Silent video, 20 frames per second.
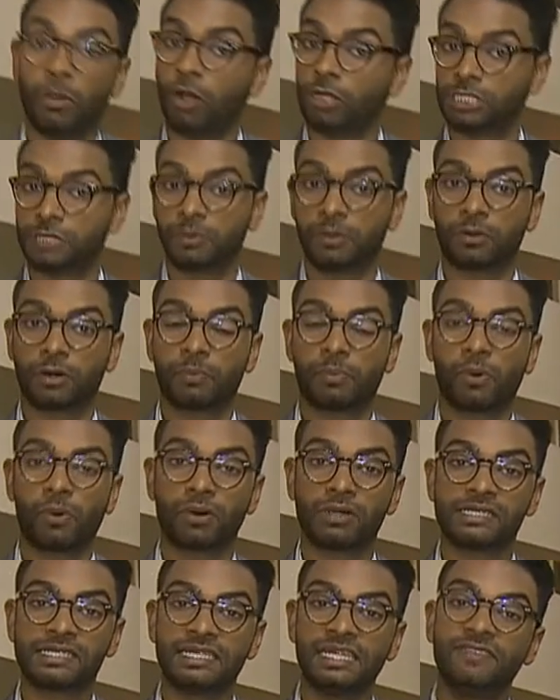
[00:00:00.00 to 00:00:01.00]
multiple
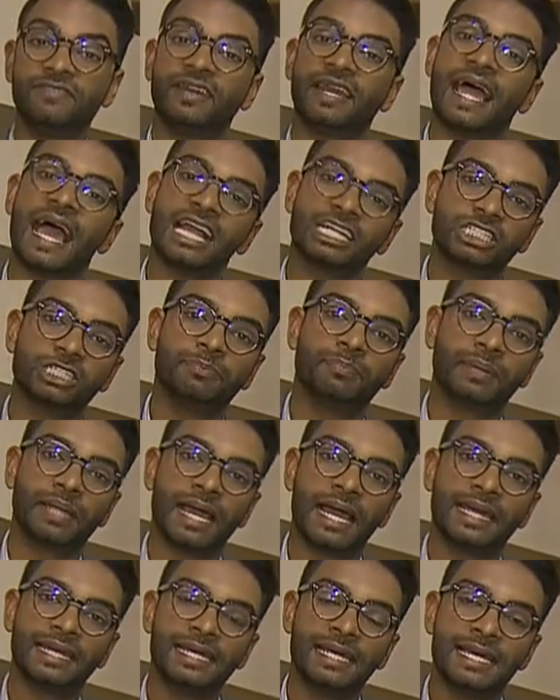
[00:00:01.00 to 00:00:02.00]
reports, and even an action
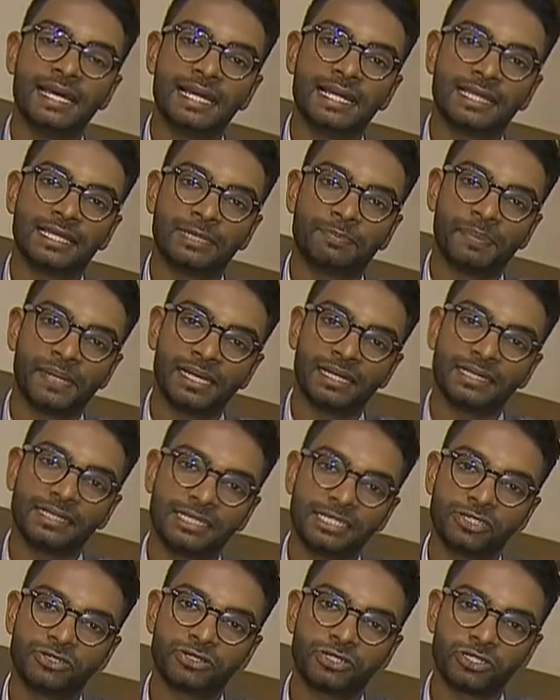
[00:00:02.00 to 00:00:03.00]
plan, the Peel
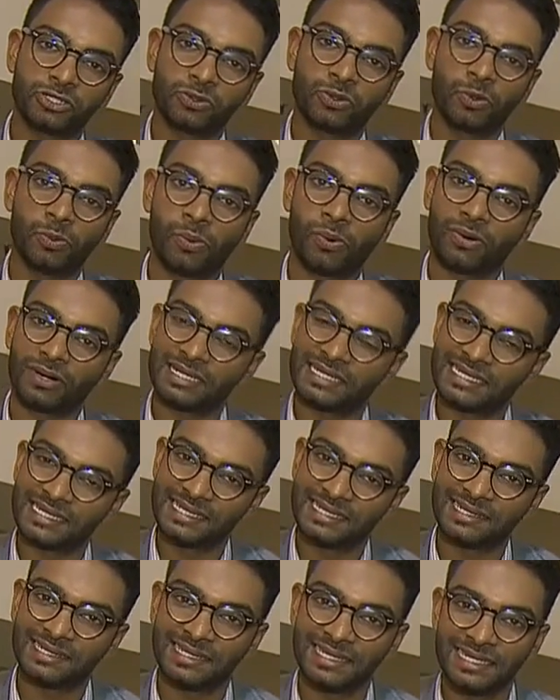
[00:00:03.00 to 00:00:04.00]
District School Board
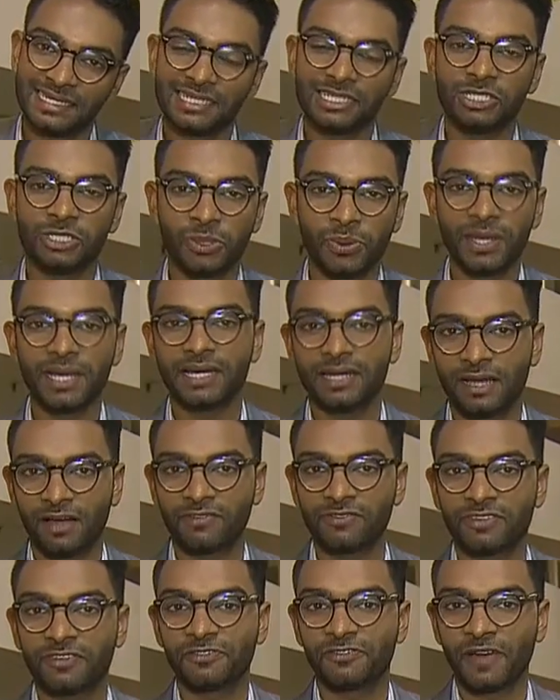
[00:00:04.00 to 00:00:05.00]
still isn't doing
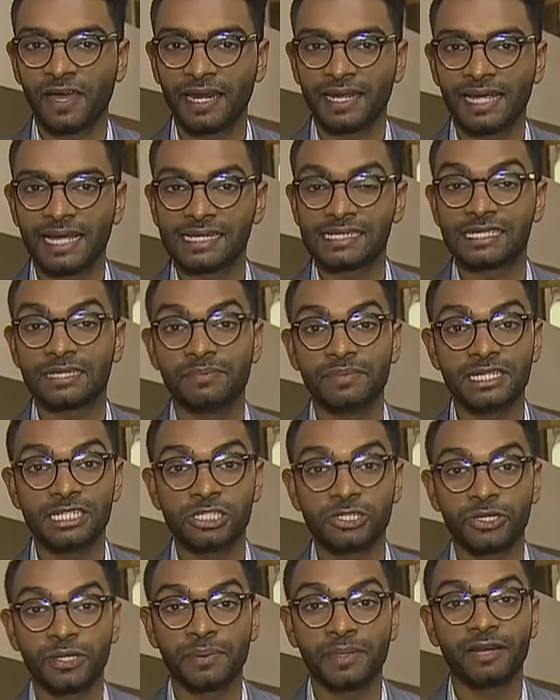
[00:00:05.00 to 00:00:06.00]
enough to fight against the
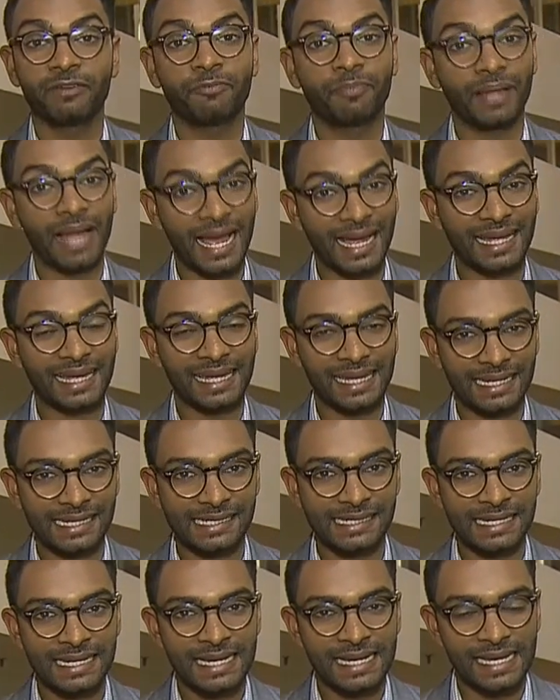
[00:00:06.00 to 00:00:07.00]
mistreatment of black
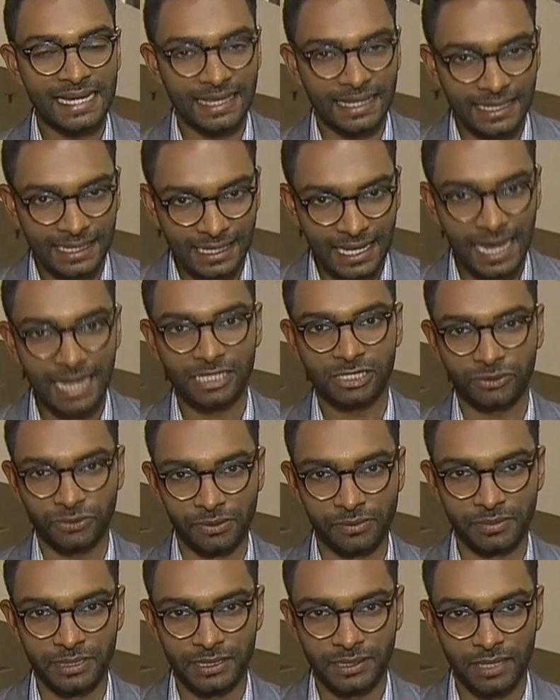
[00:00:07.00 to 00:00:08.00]
kids in the
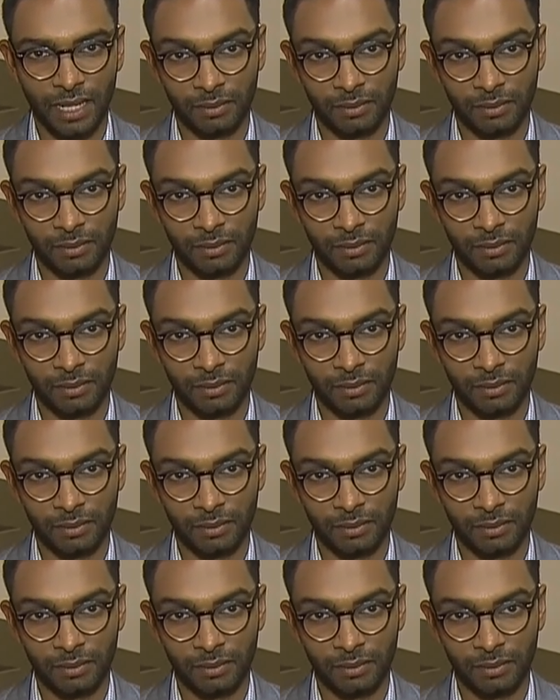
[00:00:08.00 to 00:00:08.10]
classrooms.